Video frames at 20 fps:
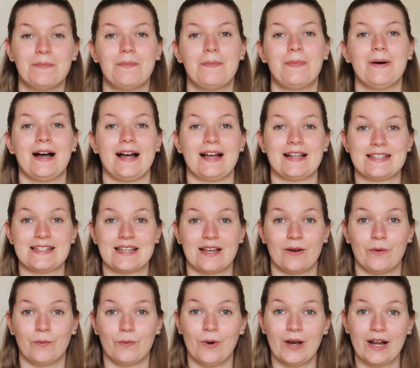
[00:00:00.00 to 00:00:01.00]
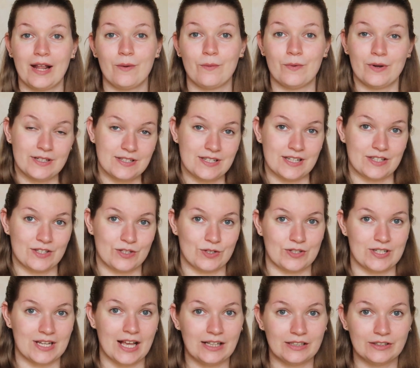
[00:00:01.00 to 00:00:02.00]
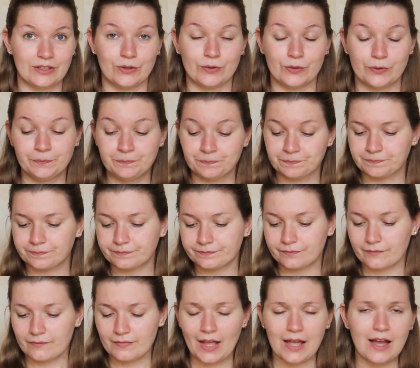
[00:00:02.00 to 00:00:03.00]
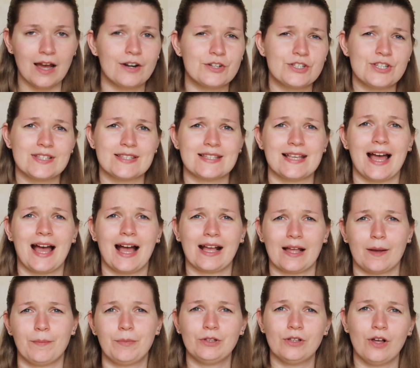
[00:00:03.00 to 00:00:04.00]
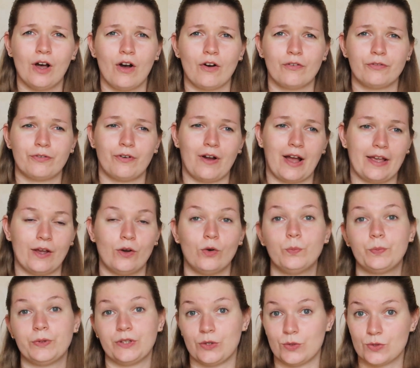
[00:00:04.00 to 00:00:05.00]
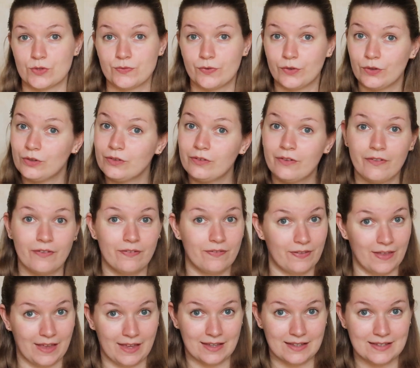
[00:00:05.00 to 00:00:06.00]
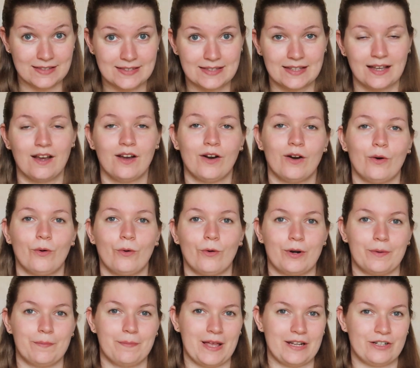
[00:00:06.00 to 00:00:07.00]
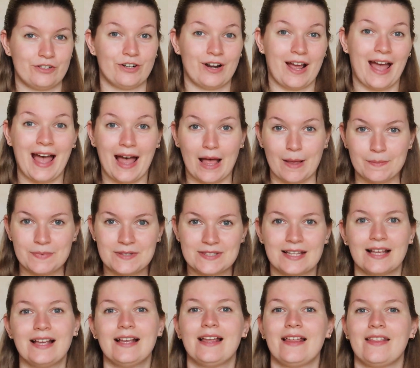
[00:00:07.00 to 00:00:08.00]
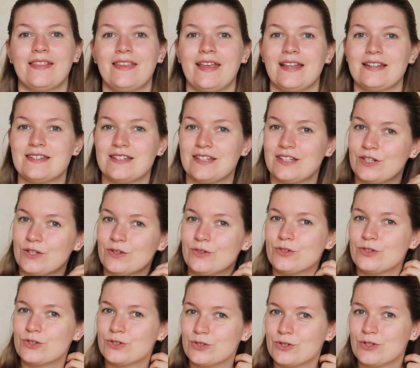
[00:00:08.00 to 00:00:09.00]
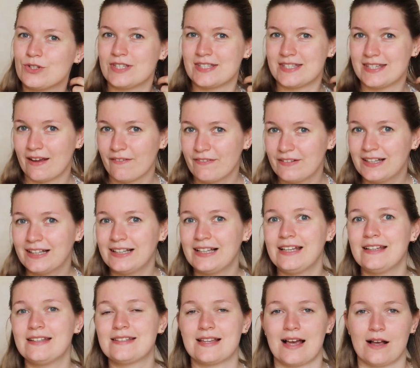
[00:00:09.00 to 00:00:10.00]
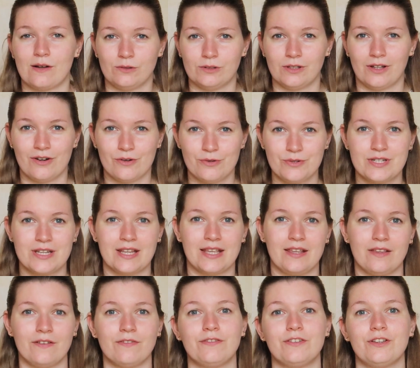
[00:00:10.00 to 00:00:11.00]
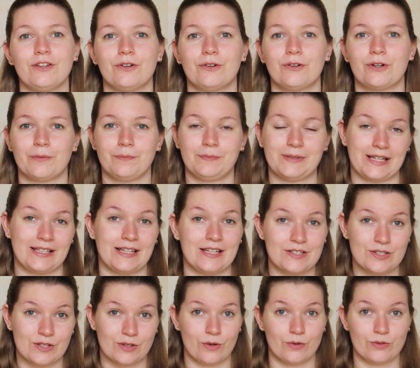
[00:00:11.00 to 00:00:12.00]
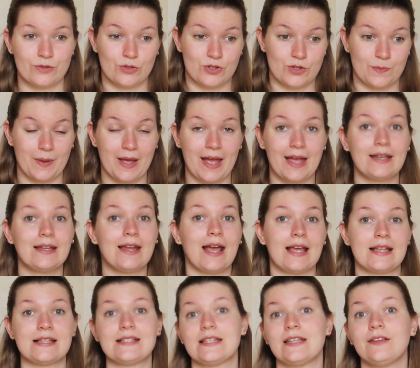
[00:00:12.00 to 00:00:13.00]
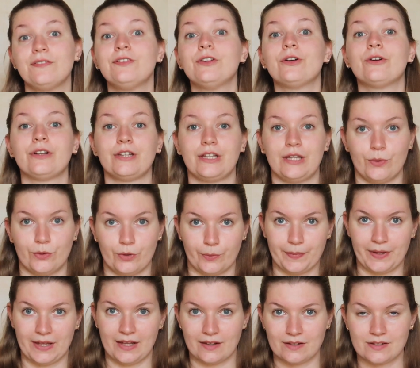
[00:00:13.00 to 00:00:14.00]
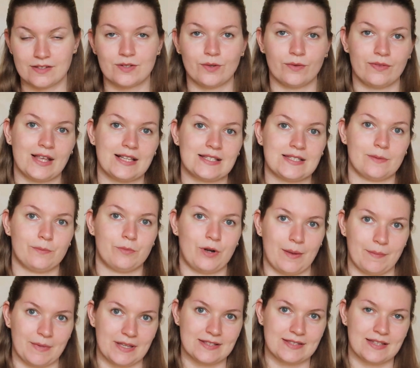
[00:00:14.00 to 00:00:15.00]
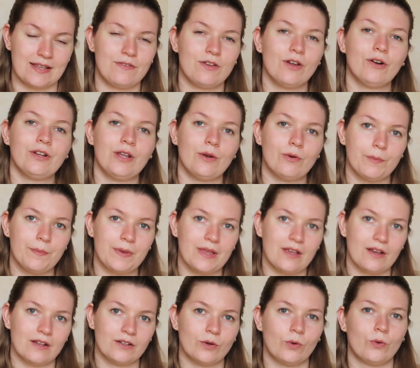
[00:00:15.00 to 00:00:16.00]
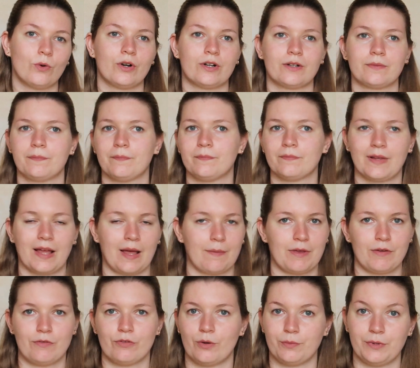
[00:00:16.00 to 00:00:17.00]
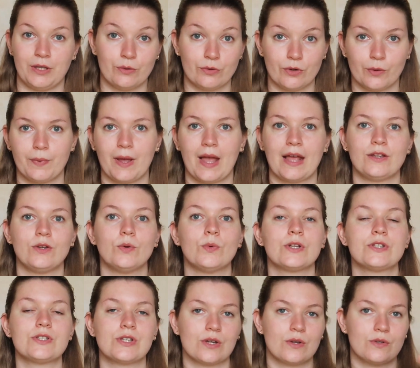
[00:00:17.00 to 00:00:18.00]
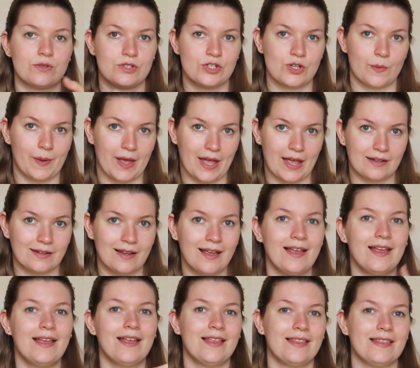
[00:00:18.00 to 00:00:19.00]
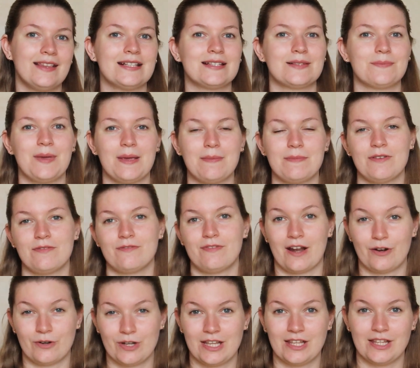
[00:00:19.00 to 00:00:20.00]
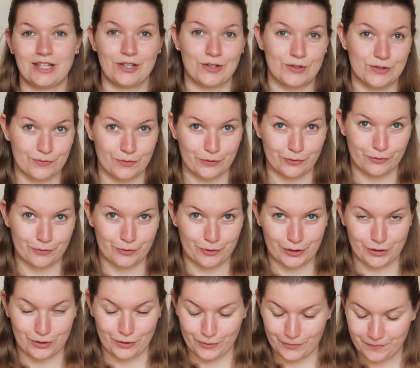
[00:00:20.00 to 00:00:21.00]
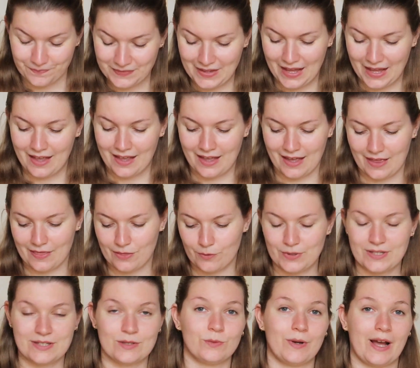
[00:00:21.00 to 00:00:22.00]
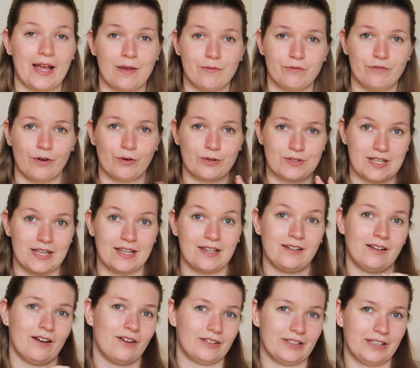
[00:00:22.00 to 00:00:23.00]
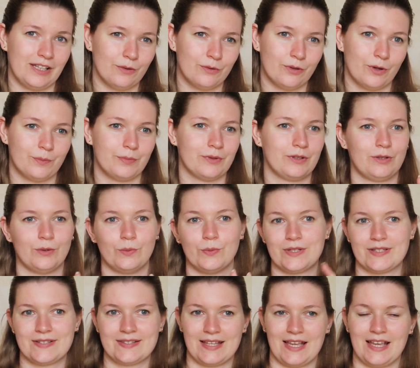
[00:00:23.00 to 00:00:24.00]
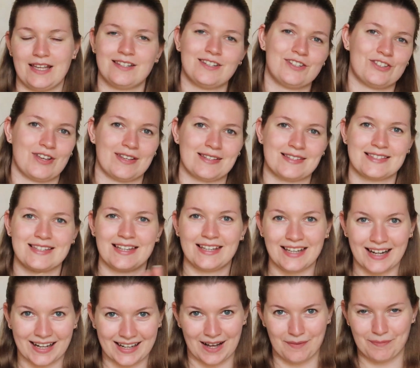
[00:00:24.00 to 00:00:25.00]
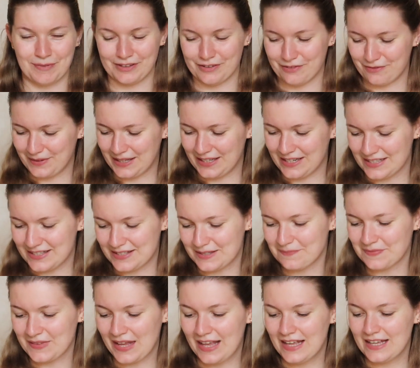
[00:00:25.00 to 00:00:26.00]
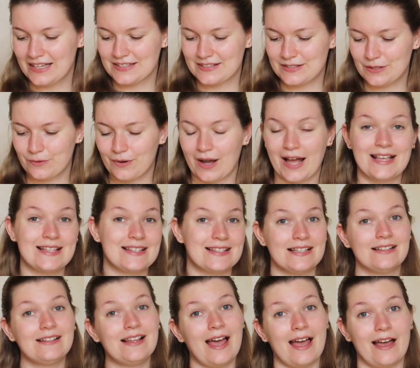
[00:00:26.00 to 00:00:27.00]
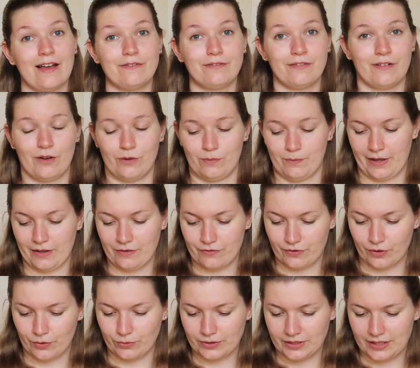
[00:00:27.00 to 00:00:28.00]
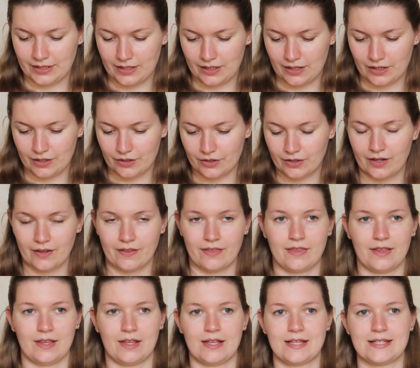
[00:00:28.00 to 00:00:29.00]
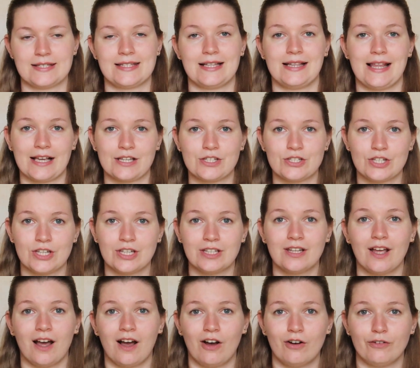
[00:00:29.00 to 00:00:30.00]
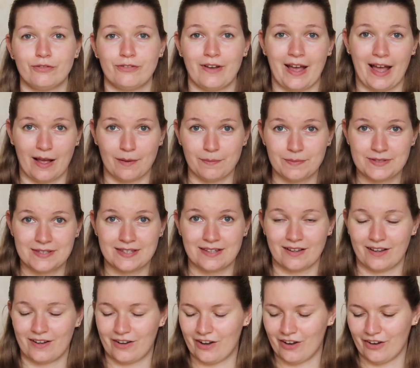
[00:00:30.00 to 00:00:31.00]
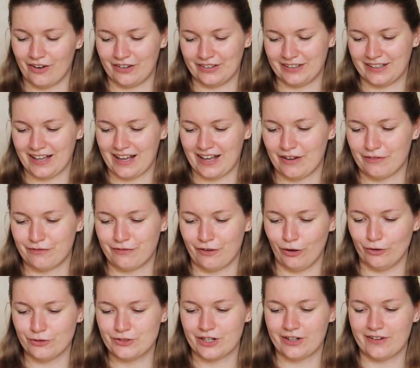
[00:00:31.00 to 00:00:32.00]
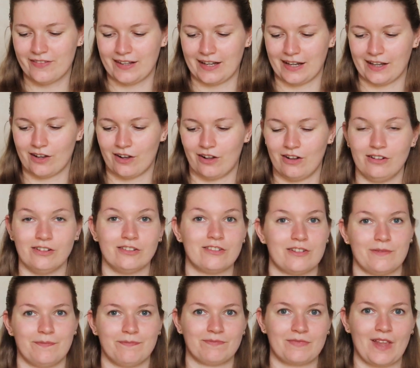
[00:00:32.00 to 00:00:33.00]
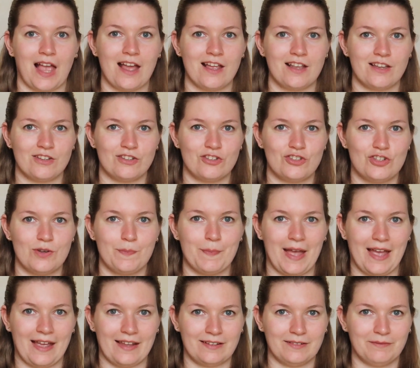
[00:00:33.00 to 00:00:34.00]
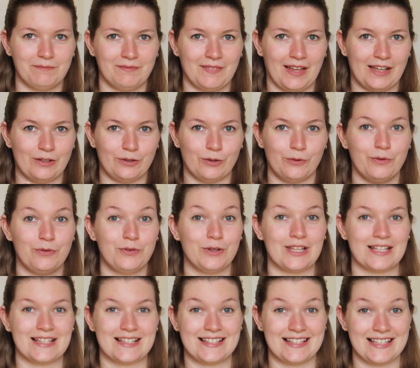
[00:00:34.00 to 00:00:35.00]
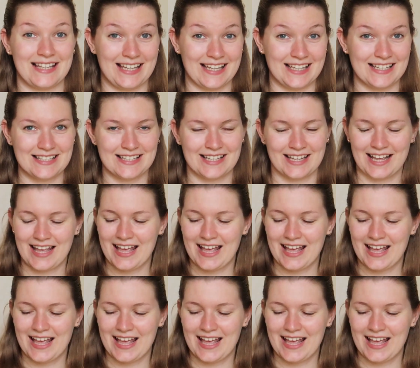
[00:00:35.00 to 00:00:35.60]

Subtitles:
But what I wanted to tell you are just a couple of, I hope, useful things, or better, apps that you should definitely download if you're planning to go to Japan and if you're European. So that's the premise. If you're European or coming from Europe and you want to go to Japan, this may be very useful for you. And the reason why I'm focusing on Europe, you will see it just in a couple of minutes. So I still have on my phone here the selection of apps on folder that I called Japan. I don't know if you can see it.